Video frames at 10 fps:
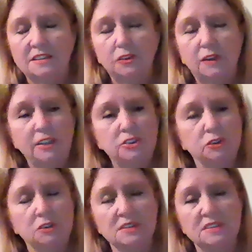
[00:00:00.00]
Dear
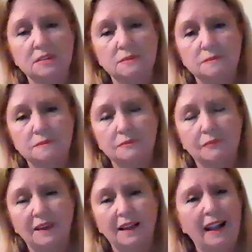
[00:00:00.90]
angels,
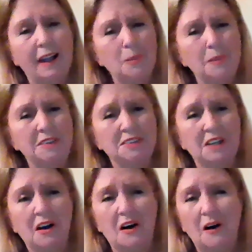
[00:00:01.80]
help me to
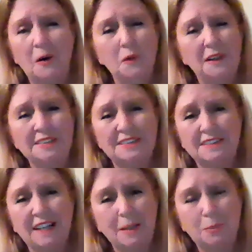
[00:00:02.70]
always
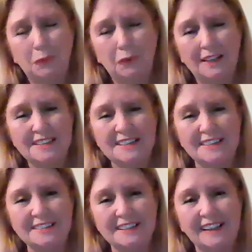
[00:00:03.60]
stay
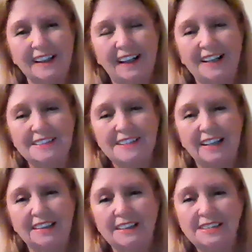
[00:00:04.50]
present as
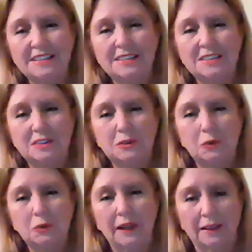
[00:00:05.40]
I listen
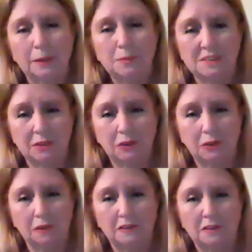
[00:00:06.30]
to and
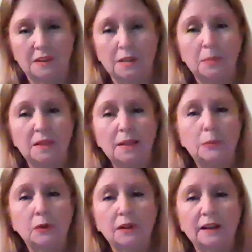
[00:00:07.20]
observe the
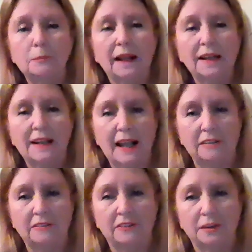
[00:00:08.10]
people in my
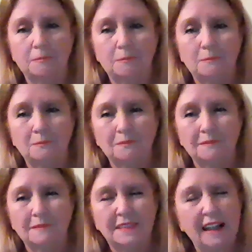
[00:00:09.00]
life.
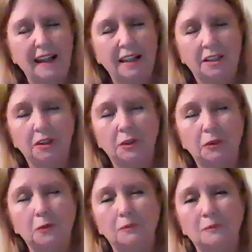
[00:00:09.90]
Thank
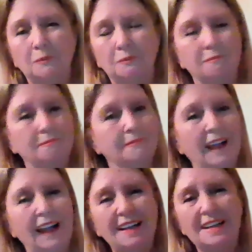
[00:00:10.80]
you.
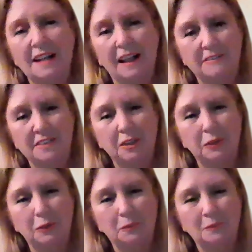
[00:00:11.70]
I love
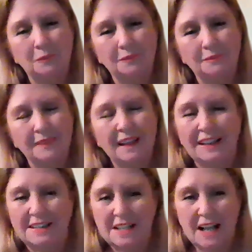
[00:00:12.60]
you.
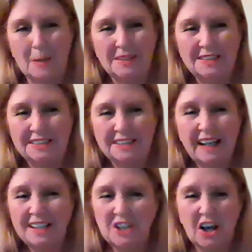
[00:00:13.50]
Namaste,